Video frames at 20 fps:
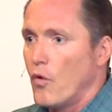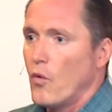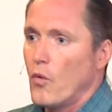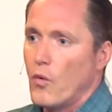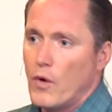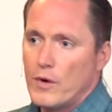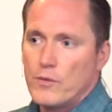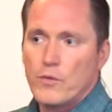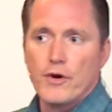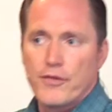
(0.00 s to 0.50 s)

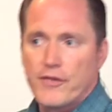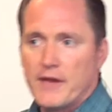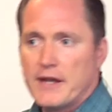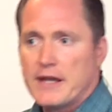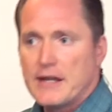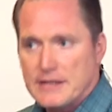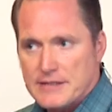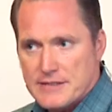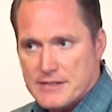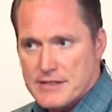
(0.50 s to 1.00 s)
when we're
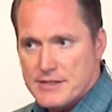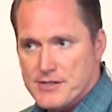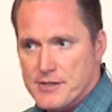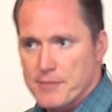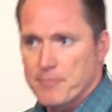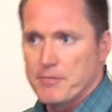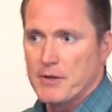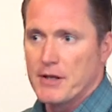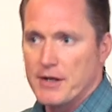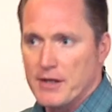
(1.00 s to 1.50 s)
thinking
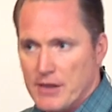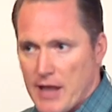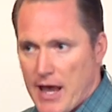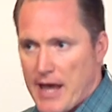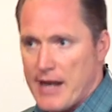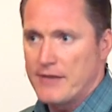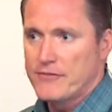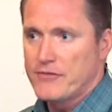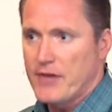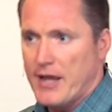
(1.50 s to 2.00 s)
discipline a
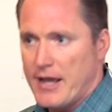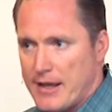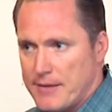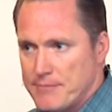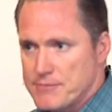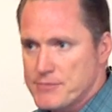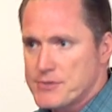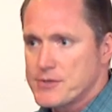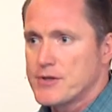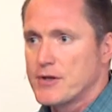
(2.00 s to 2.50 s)
lot of
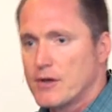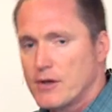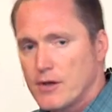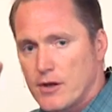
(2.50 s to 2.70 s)
times,